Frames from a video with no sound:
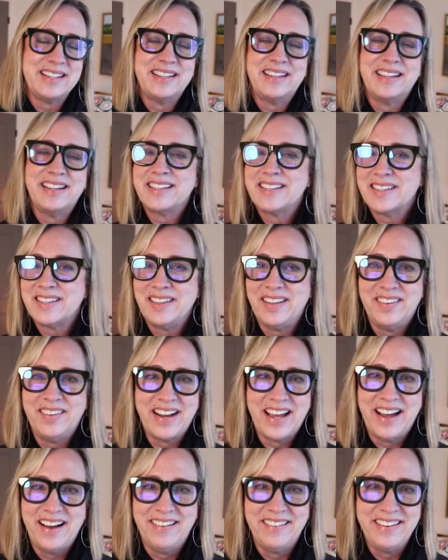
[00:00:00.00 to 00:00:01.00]
slow
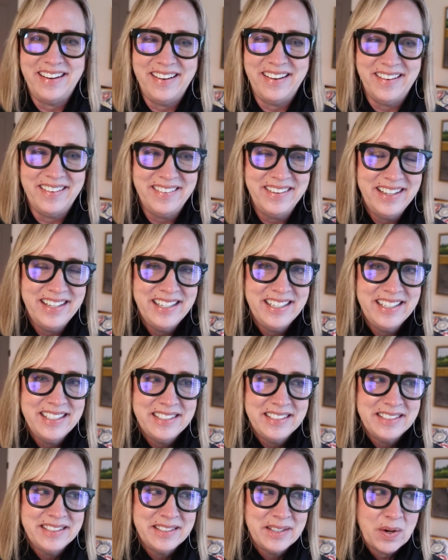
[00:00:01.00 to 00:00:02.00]
down, you know,
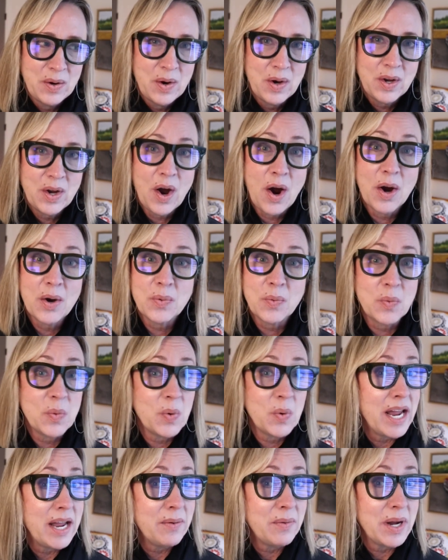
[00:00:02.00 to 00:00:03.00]
cart
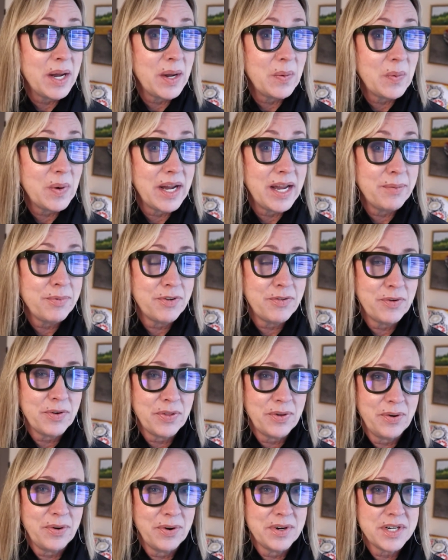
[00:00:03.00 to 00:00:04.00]
way, way, way before the
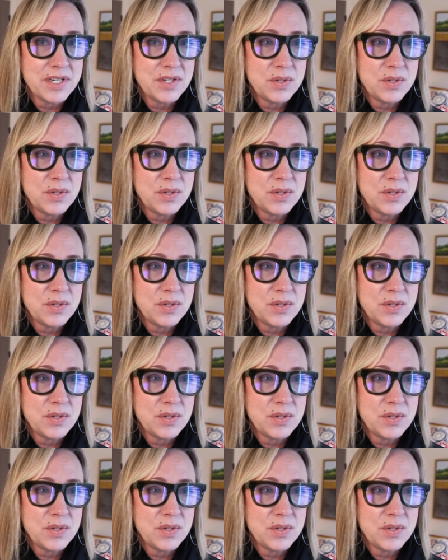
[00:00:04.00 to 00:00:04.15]
horse,